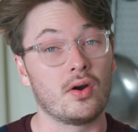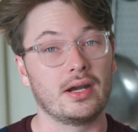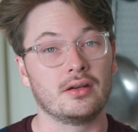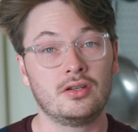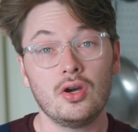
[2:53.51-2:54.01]

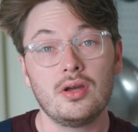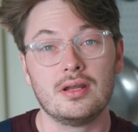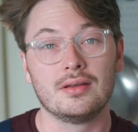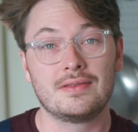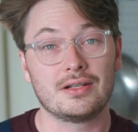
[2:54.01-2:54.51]
aren't
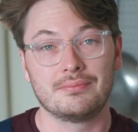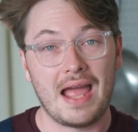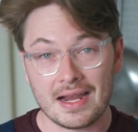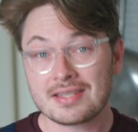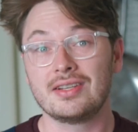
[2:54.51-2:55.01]
good, they're
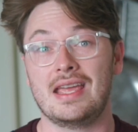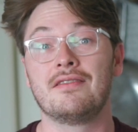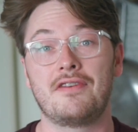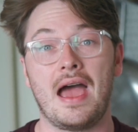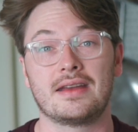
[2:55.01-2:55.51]
excellent
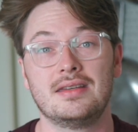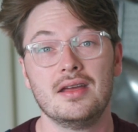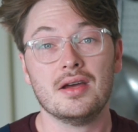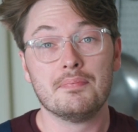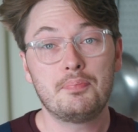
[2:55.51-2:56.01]
in fact.
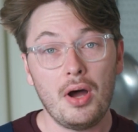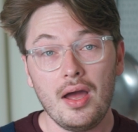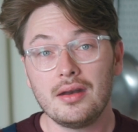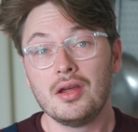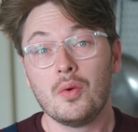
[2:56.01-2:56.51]

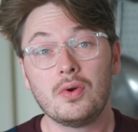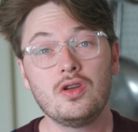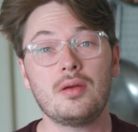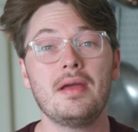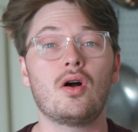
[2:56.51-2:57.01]
But when
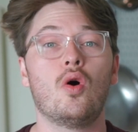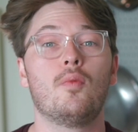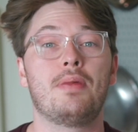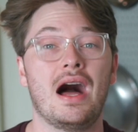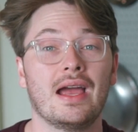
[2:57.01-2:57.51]
you can make a
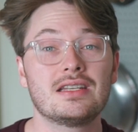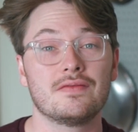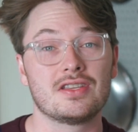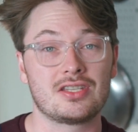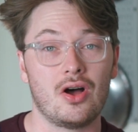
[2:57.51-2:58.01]
whole pint
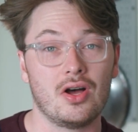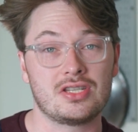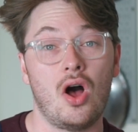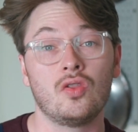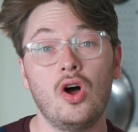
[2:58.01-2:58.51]
of the
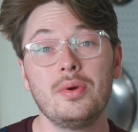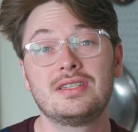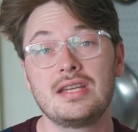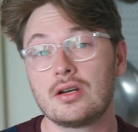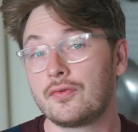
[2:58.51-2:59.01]
sauce along
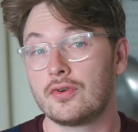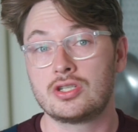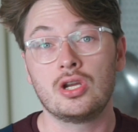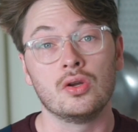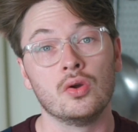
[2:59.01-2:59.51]
with dinner for
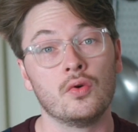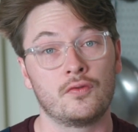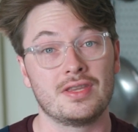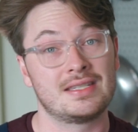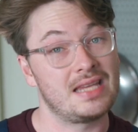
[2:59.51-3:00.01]
2
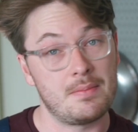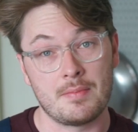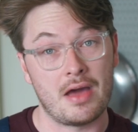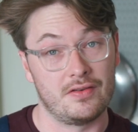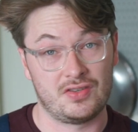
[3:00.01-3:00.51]
for the same
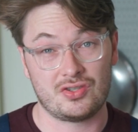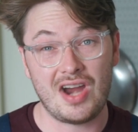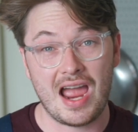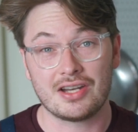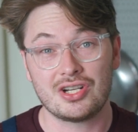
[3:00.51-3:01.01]
amount of
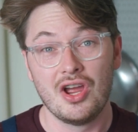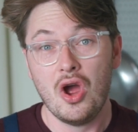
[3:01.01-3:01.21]
scratch,